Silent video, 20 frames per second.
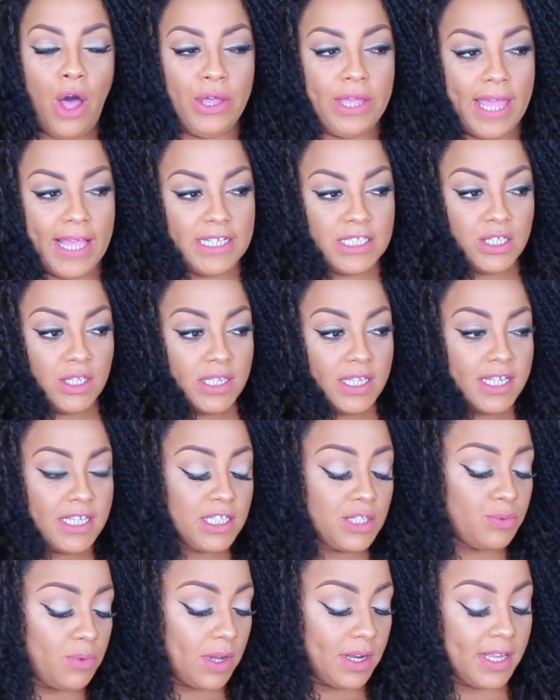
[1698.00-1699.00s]
Okay, so
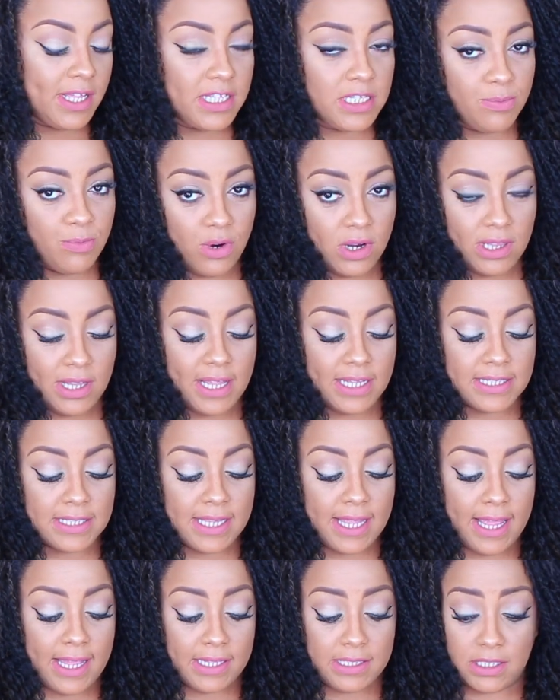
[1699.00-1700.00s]
this one is more or
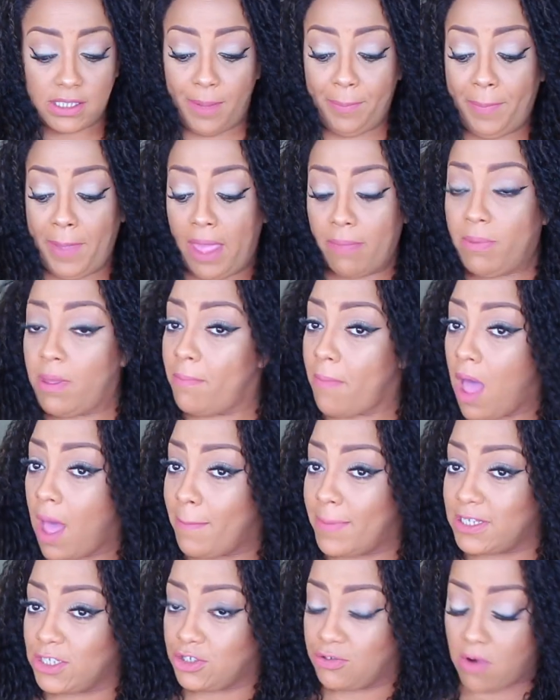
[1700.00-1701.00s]
less like some baby
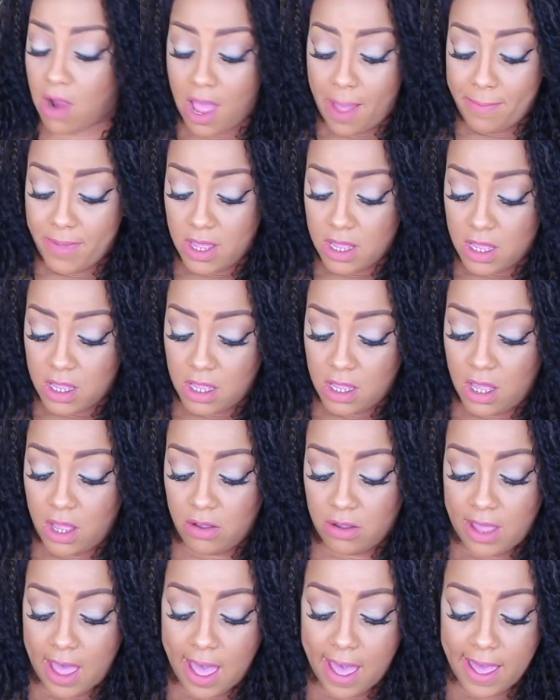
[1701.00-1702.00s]
mama drama,
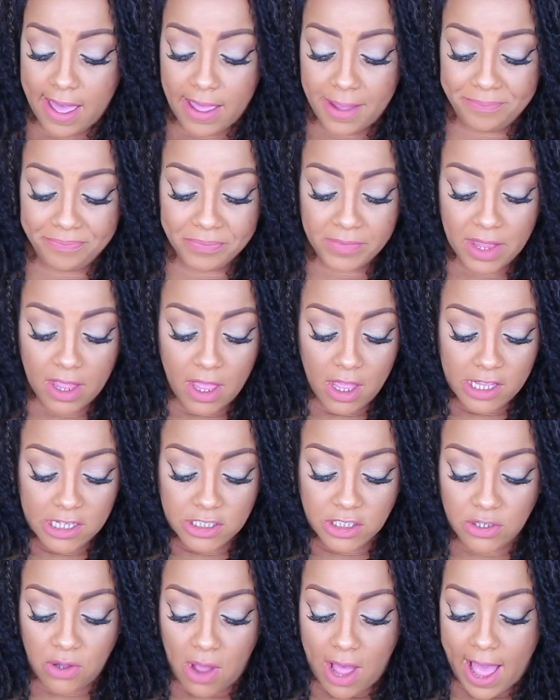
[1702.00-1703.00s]
okay?
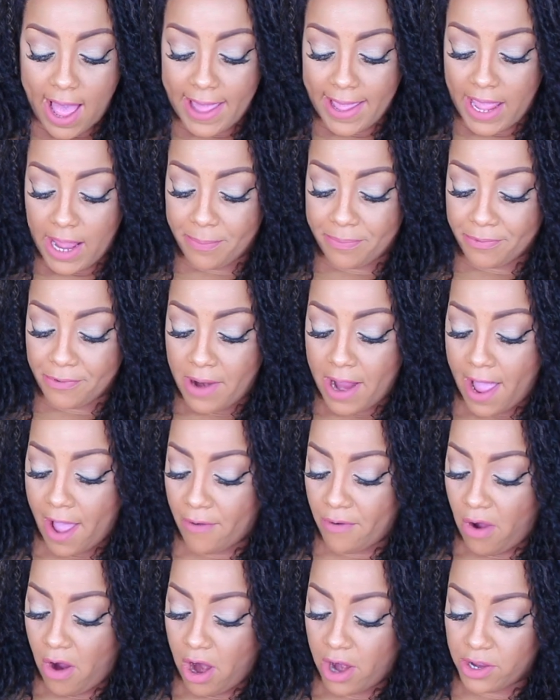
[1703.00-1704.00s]
So, hi April,
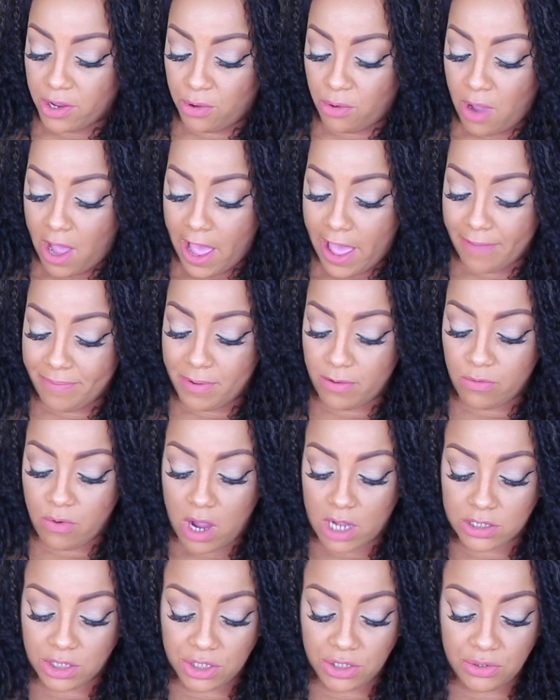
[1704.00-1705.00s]
how are you? I have been
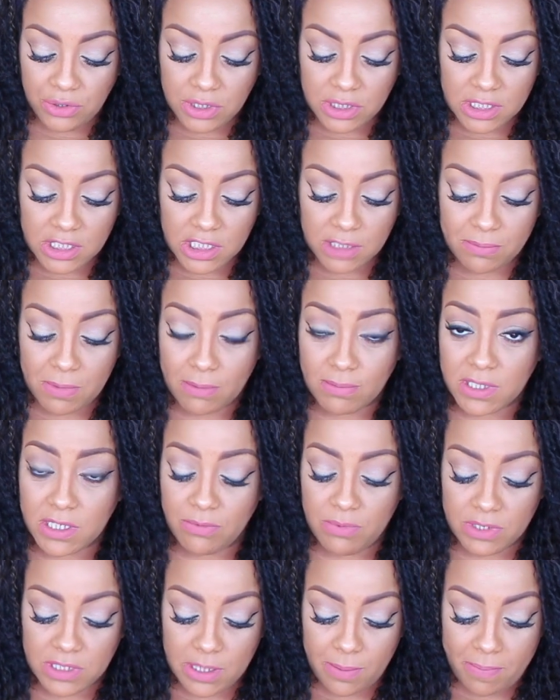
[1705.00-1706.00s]
watching you since
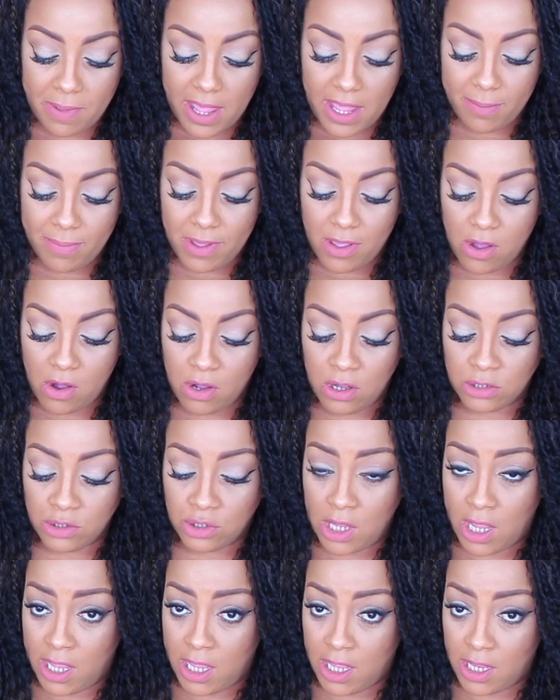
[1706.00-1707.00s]
Mumsy was a baby
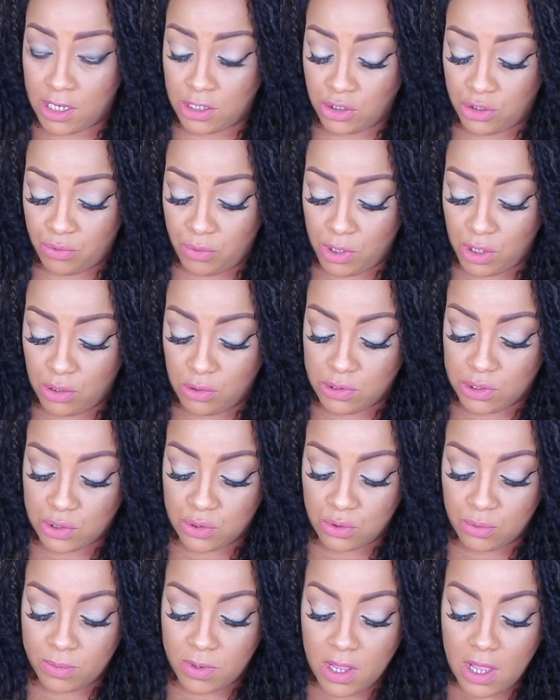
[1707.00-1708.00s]
and doing
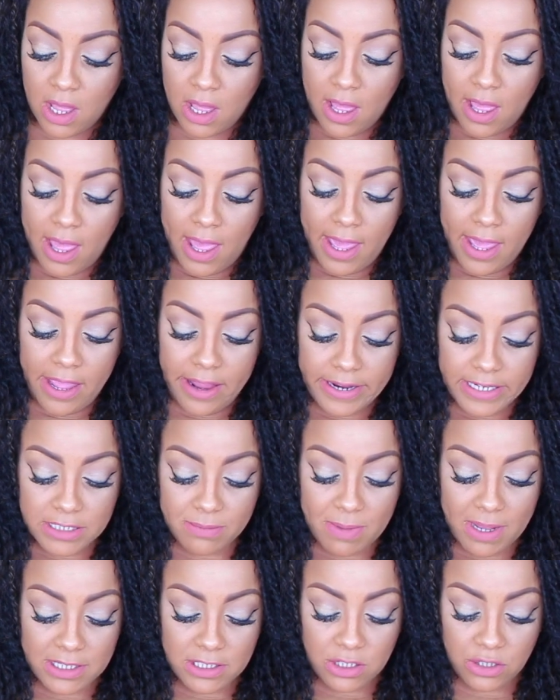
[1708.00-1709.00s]
YouTube.
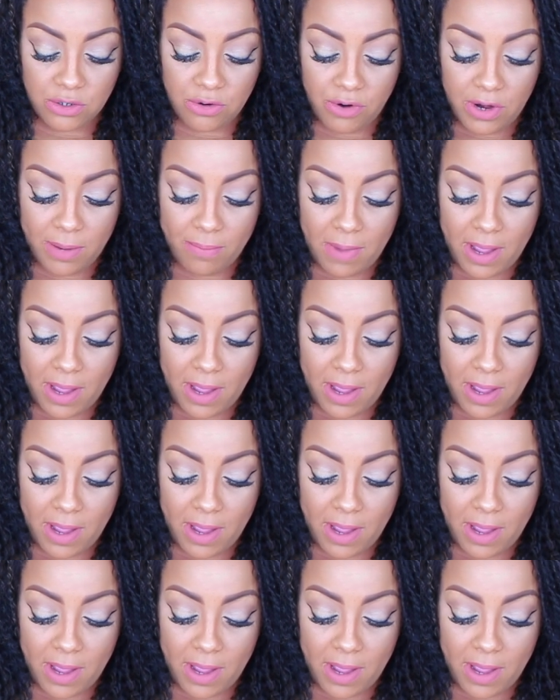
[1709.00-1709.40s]
Here's my story.